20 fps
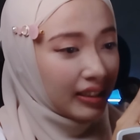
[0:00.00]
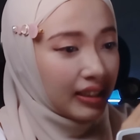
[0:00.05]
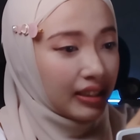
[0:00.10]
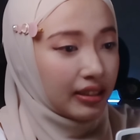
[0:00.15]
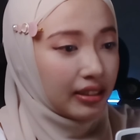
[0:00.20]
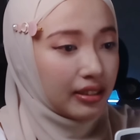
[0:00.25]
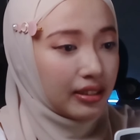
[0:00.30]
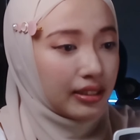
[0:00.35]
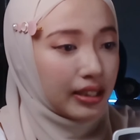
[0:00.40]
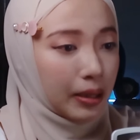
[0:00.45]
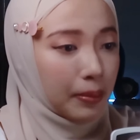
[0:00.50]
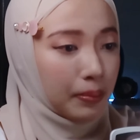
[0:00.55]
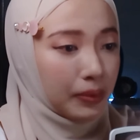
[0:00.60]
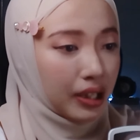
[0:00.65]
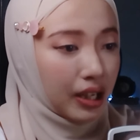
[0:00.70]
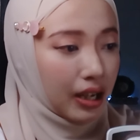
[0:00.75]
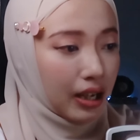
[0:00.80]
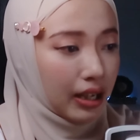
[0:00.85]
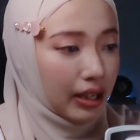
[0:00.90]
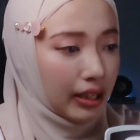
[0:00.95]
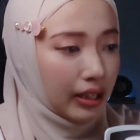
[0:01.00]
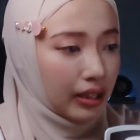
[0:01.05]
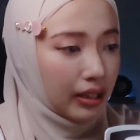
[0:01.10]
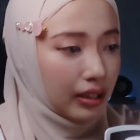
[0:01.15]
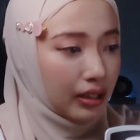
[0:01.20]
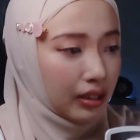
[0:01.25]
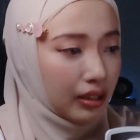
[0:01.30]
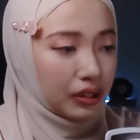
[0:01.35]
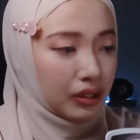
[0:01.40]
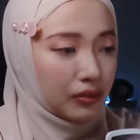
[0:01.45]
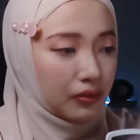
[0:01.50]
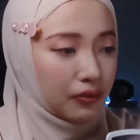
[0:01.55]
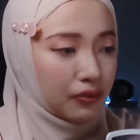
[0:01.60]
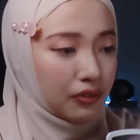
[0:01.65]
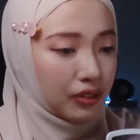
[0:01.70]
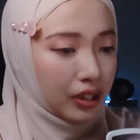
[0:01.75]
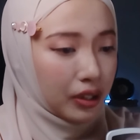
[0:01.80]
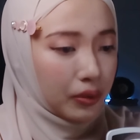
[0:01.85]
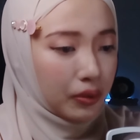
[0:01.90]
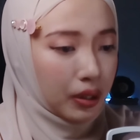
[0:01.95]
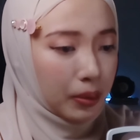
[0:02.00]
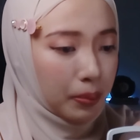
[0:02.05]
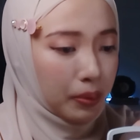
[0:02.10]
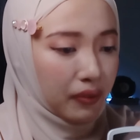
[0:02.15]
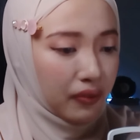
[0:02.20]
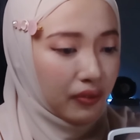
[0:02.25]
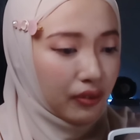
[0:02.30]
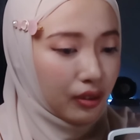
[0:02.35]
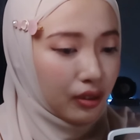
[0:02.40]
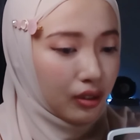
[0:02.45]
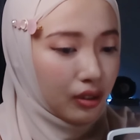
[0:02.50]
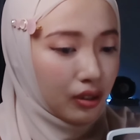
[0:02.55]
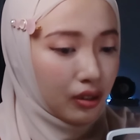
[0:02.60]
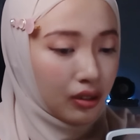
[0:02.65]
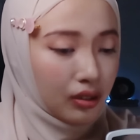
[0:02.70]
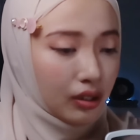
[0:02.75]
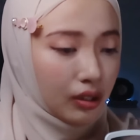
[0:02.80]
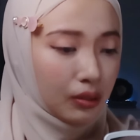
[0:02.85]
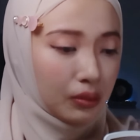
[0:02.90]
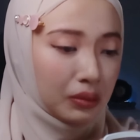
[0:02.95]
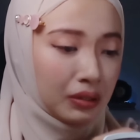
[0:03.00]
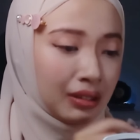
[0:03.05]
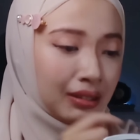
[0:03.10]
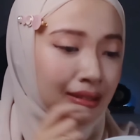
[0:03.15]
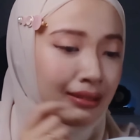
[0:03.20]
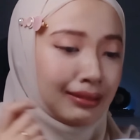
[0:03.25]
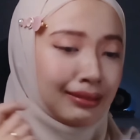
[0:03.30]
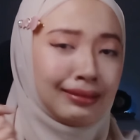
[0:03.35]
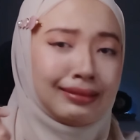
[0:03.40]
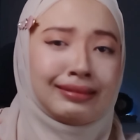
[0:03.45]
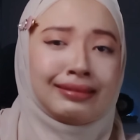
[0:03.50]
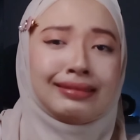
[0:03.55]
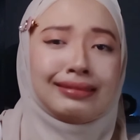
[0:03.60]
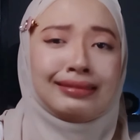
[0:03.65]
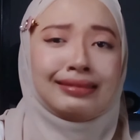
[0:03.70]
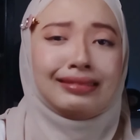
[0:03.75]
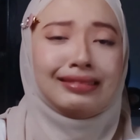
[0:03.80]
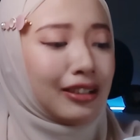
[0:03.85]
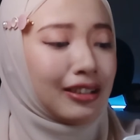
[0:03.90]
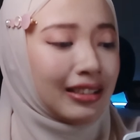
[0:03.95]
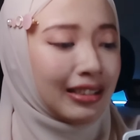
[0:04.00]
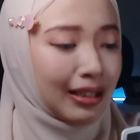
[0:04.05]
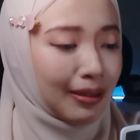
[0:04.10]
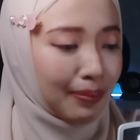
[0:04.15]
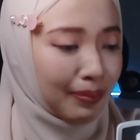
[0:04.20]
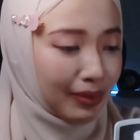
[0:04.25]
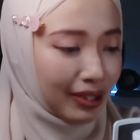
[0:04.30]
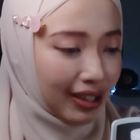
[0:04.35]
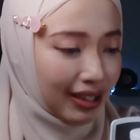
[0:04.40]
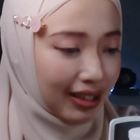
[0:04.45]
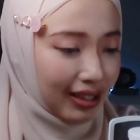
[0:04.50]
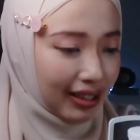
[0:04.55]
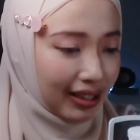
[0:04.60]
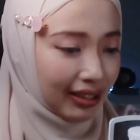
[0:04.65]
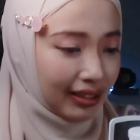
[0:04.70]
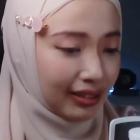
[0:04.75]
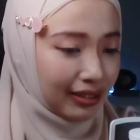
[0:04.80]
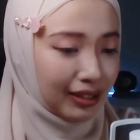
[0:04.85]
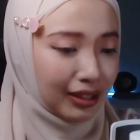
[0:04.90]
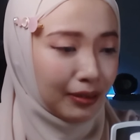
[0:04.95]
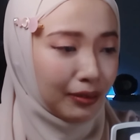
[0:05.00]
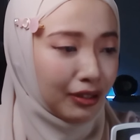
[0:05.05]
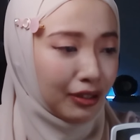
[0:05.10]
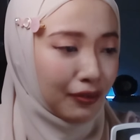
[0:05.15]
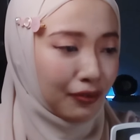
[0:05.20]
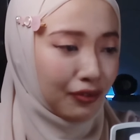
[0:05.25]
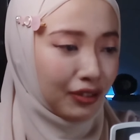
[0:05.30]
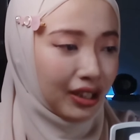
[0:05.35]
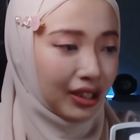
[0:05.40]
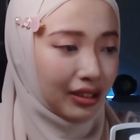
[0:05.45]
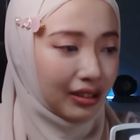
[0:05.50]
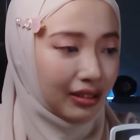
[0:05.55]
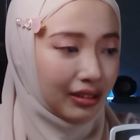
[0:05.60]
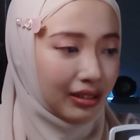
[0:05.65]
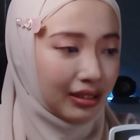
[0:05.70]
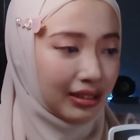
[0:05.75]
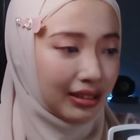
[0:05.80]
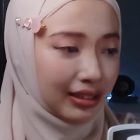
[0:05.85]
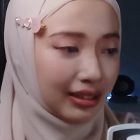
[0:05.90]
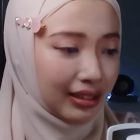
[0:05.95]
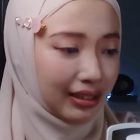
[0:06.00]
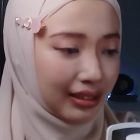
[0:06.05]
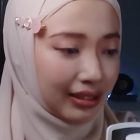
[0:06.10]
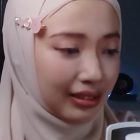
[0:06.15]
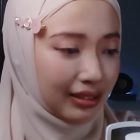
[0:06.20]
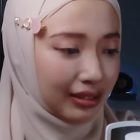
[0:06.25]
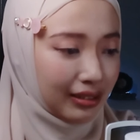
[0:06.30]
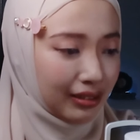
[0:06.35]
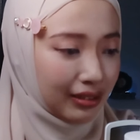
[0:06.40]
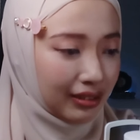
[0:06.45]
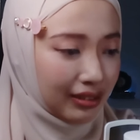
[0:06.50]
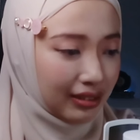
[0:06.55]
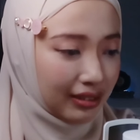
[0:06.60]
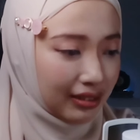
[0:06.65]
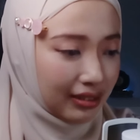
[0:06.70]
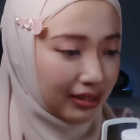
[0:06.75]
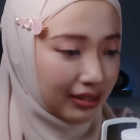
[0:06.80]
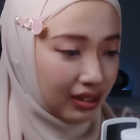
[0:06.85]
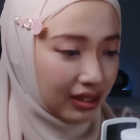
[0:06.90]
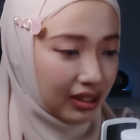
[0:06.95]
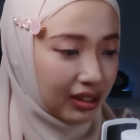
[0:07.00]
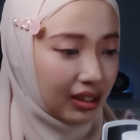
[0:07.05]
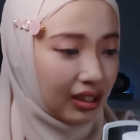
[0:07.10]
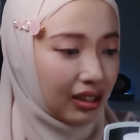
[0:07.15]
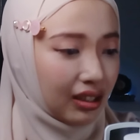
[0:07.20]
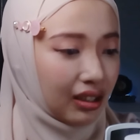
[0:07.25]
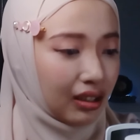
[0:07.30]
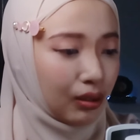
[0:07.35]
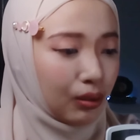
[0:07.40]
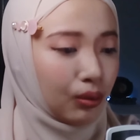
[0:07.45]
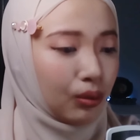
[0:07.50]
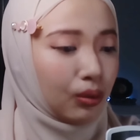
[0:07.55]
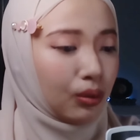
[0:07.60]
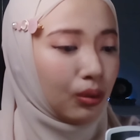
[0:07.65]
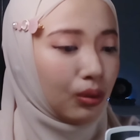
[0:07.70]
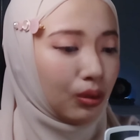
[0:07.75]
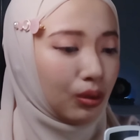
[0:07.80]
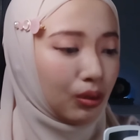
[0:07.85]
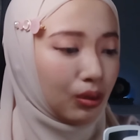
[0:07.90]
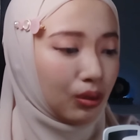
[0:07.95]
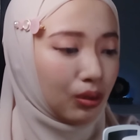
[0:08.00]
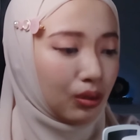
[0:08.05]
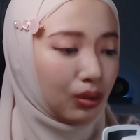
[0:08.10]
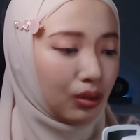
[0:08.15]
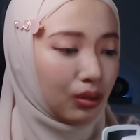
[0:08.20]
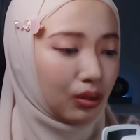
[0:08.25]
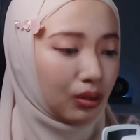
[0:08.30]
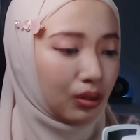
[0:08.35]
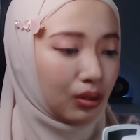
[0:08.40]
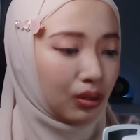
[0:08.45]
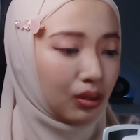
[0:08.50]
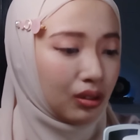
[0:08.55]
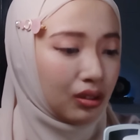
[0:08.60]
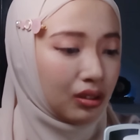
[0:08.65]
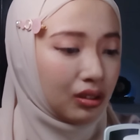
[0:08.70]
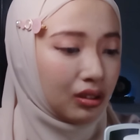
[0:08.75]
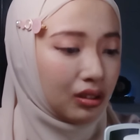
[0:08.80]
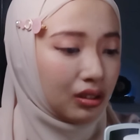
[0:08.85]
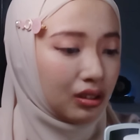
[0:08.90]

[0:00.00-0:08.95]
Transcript: Is that the same guy with Frieren before or no? I think same guy. Yeah, different city. Yeah. Oh.